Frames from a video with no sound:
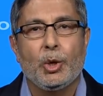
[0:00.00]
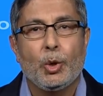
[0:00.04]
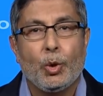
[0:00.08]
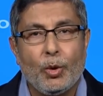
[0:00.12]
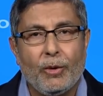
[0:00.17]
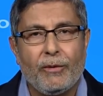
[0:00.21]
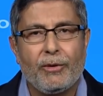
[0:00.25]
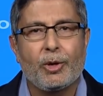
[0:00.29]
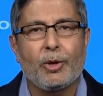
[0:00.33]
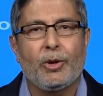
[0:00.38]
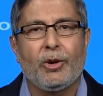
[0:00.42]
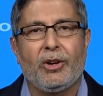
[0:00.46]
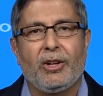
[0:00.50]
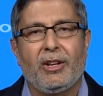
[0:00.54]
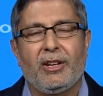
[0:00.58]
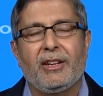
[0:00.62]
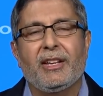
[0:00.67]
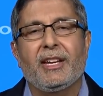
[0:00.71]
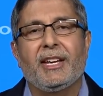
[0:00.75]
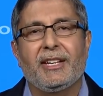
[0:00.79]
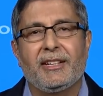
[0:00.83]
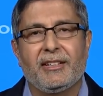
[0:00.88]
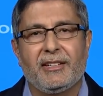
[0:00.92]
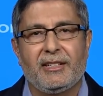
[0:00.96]

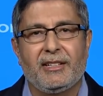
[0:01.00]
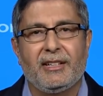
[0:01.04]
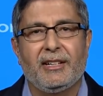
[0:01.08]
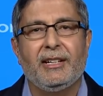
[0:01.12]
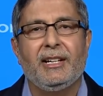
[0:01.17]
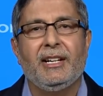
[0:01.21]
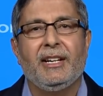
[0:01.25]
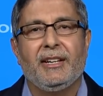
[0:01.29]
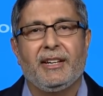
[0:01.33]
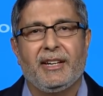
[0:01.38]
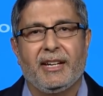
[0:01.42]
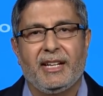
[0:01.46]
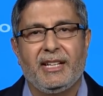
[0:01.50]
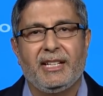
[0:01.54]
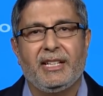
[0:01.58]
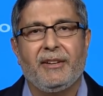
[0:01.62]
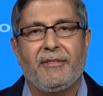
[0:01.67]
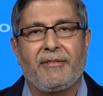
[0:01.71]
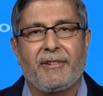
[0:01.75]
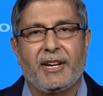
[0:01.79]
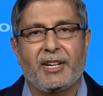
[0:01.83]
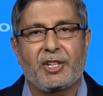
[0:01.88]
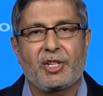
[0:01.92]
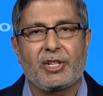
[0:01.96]
overall in a
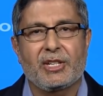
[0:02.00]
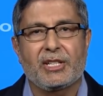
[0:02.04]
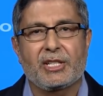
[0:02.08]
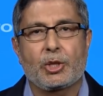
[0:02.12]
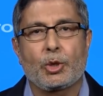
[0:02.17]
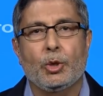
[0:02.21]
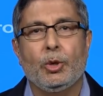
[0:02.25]
healthy fashion.